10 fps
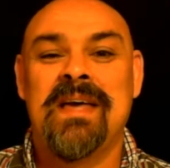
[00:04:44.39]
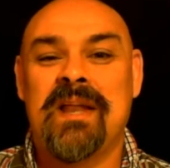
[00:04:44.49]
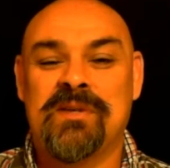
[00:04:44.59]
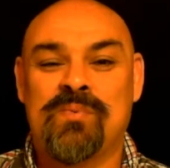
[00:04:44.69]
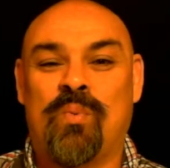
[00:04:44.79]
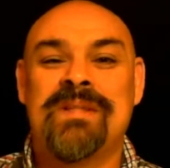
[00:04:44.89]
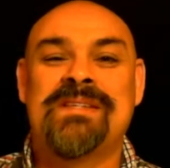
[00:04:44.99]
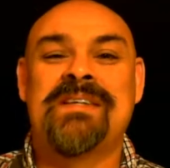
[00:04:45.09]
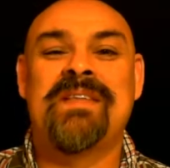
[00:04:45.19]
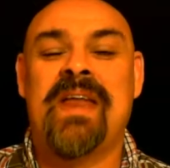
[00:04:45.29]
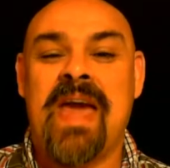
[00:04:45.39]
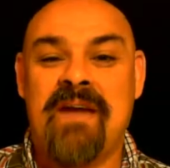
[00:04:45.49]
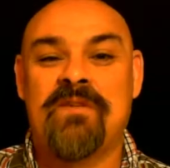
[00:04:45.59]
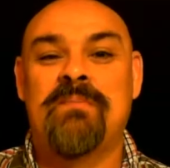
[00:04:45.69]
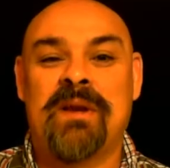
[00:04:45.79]
and is one scene that
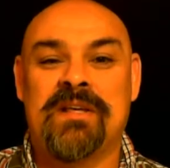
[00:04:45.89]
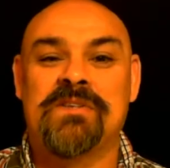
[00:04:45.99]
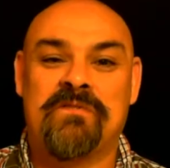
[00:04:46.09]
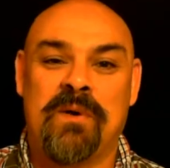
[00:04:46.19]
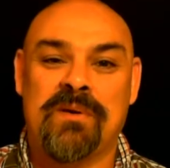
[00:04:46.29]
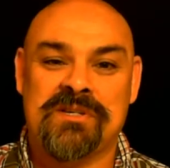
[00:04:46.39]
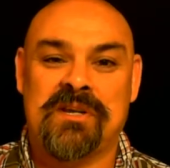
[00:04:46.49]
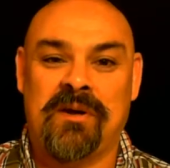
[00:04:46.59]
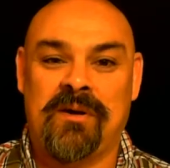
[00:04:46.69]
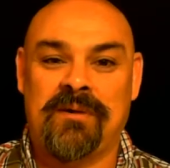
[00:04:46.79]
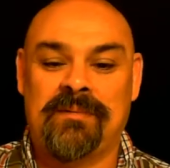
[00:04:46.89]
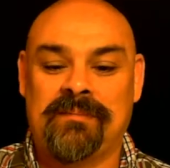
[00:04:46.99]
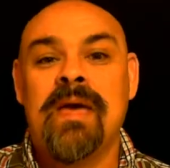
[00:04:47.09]
everybody is focusing on.